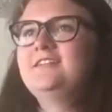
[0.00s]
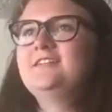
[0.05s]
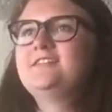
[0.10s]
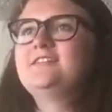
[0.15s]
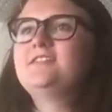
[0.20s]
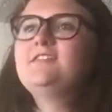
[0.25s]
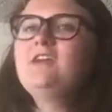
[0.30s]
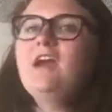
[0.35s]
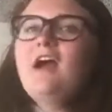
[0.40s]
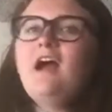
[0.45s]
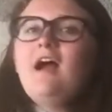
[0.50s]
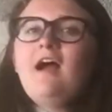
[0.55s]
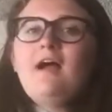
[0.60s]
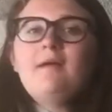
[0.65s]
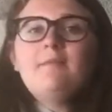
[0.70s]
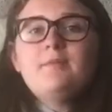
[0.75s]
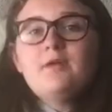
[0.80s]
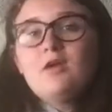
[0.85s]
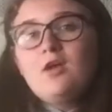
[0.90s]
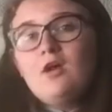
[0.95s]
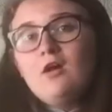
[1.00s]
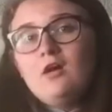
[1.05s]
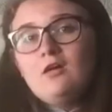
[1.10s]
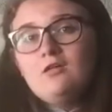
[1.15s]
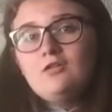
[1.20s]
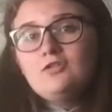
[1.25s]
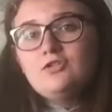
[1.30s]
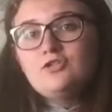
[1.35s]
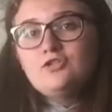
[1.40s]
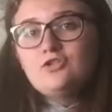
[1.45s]
So yeah, I'm a
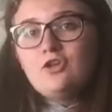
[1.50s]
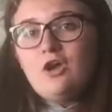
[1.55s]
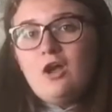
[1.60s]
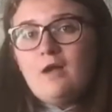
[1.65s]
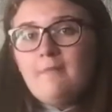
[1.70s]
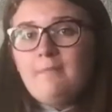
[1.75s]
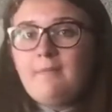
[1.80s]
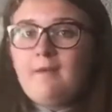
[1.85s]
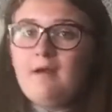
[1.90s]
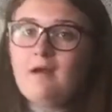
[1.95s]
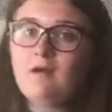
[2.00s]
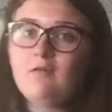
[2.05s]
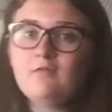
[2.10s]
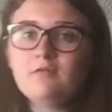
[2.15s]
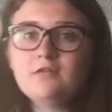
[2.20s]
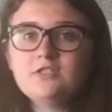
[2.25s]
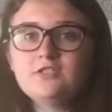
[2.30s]
college dropout.